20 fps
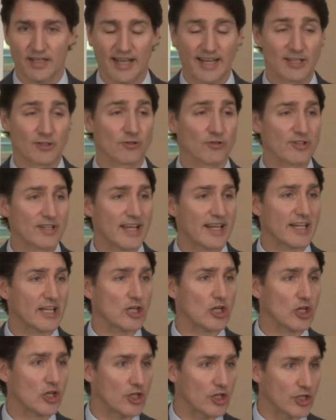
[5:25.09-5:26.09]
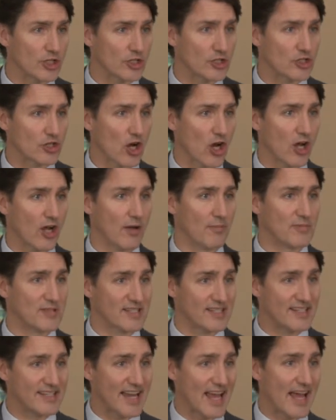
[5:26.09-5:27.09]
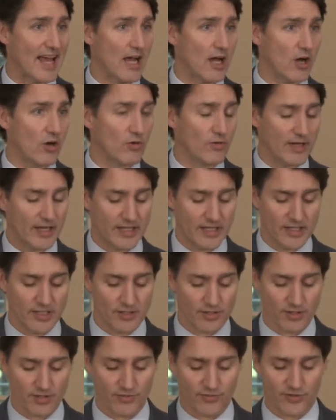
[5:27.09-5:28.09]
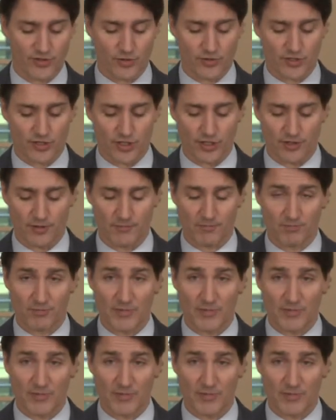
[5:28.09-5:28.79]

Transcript: and creating good jobs now and into the future.